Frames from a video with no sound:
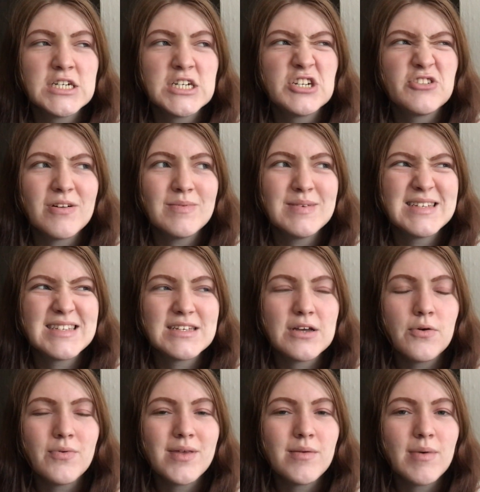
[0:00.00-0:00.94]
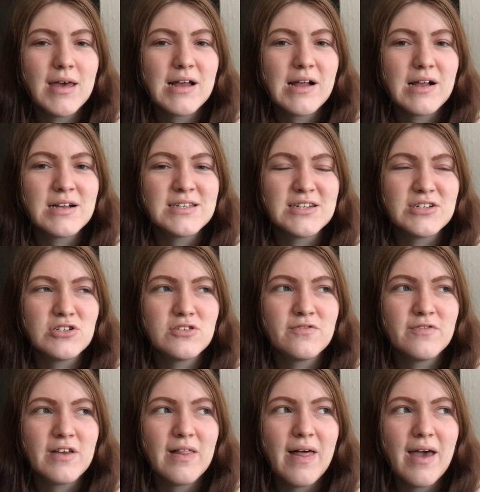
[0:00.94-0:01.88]
grimace a wee bit because I just
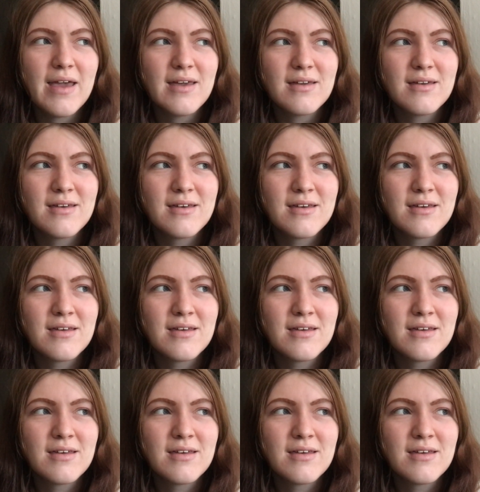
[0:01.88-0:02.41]
feel like